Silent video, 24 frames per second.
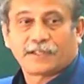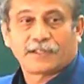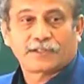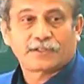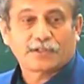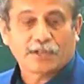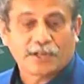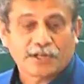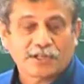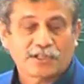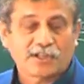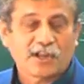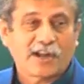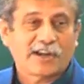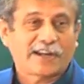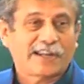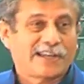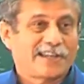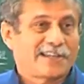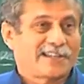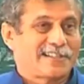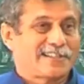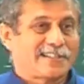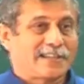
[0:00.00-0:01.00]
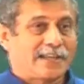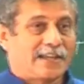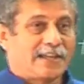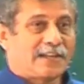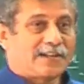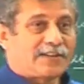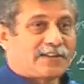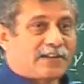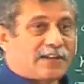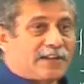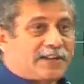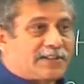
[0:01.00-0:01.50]
So, it is not a, a, a,
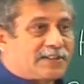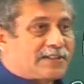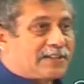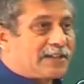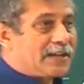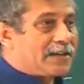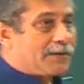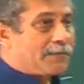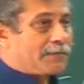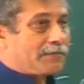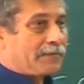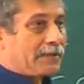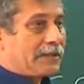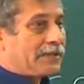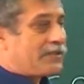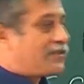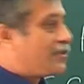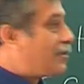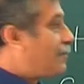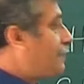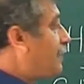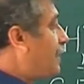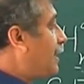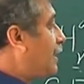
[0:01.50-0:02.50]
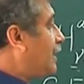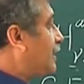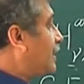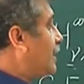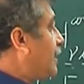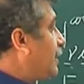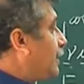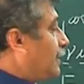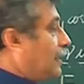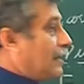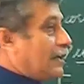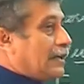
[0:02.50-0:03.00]
a trivial
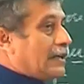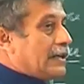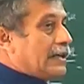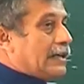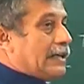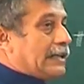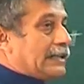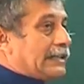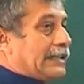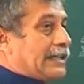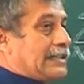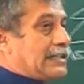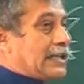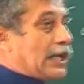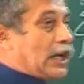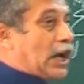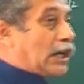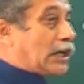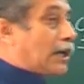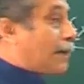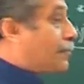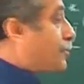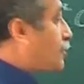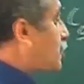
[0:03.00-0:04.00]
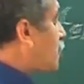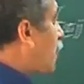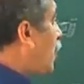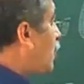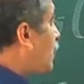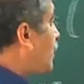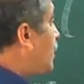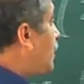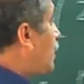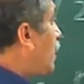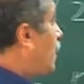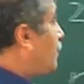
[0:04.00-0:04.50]
thing, there is a lot of
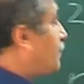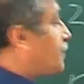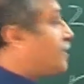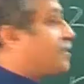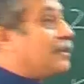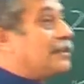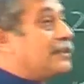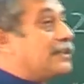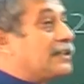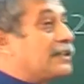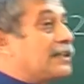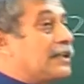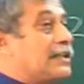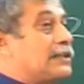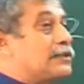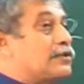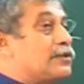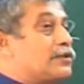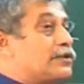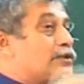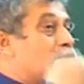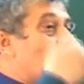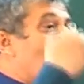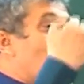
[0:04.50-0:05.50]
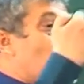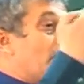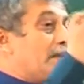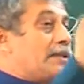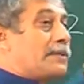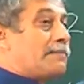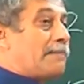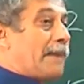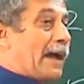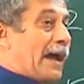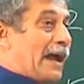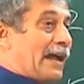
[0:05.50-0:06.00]
sorting of these integrals which go in
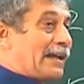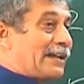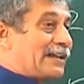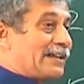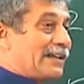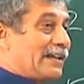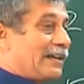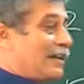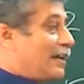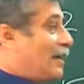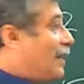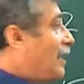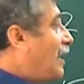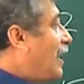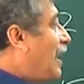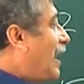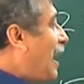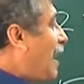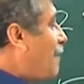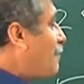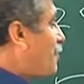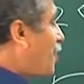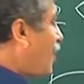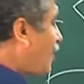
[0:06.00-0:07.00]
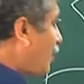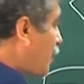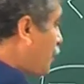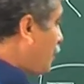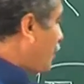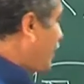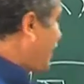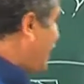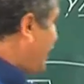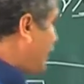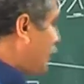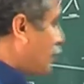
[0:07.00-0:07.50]
the back. I'm not going
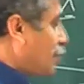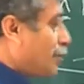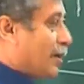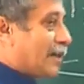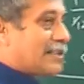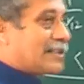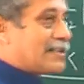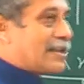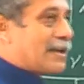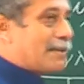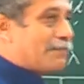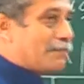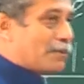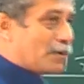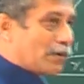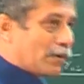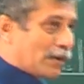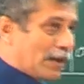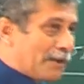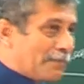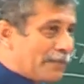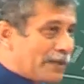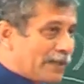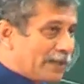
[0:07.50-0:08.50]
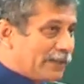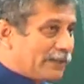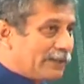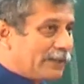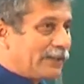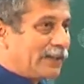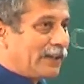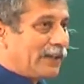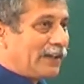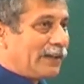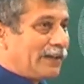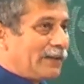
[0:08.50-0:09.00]
to teach you SCF programming
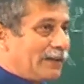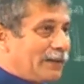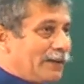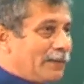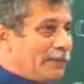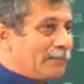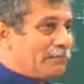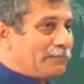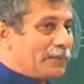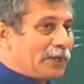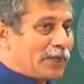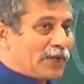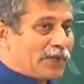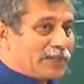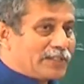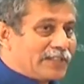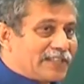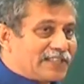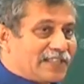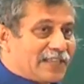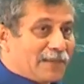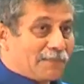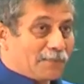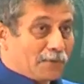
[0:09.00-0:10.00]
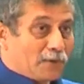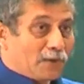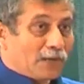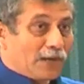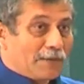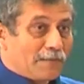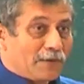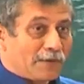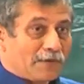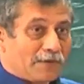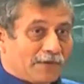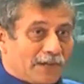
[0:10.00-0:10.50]
because SCF
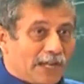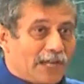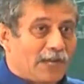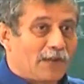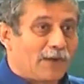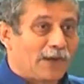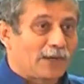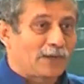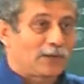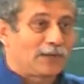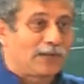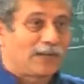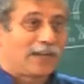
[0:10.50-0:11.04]
programming, you really want to